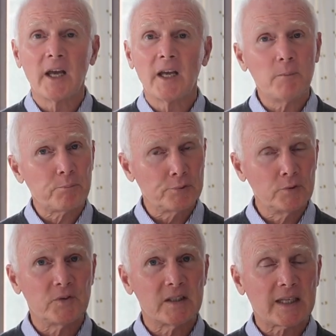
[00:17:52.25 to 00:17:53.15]
He
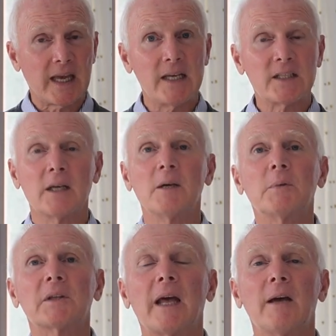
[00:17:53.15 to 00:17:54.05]
proved his case,
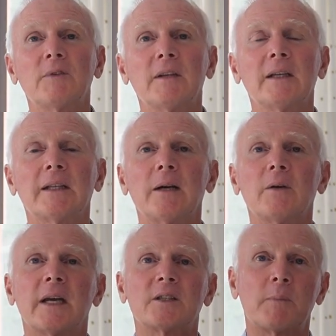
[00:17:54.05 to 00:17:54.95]
but everything now
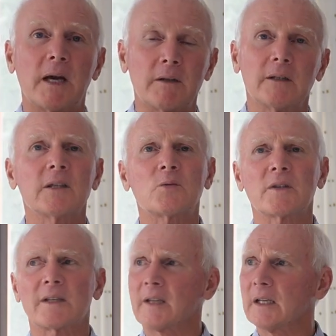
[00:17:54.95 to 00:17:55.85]
gets buried, and this
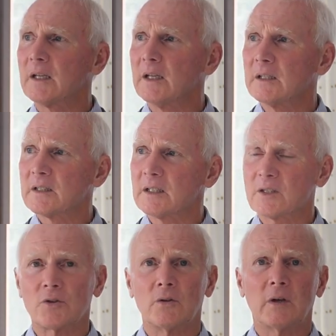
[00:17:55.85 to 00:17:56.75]
was, I think,
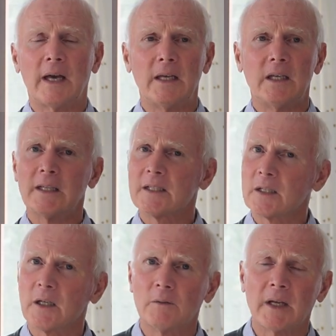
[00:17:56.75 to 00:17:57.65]
6 or 8 years
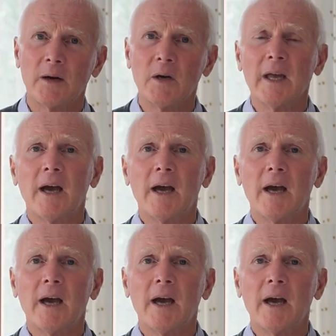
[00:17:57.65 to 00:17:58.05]
ago now.